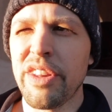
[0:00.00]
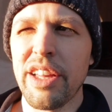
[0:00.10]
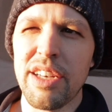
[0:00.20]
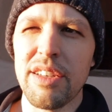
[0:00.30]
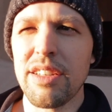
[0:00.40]
and
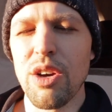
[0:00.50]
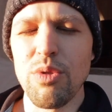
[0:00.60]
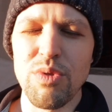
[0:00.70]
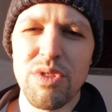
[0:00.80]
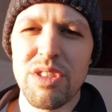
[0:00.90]
then
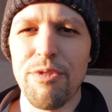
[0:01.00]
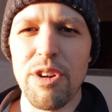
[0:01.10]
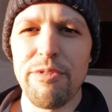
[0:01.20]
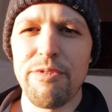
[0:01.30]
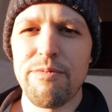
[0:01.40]
goes
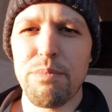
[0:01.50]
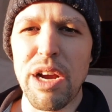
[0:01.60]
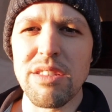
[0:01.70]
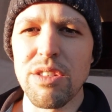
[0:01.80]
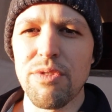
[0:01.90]
different
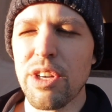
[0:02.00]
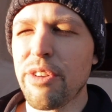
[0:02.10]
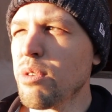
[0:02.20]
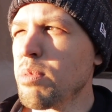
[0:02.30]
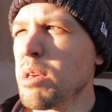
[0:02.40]
prices for
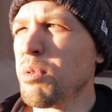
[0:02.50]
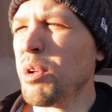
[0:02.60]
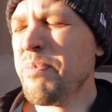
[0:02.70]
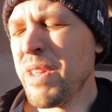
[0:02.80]
different people.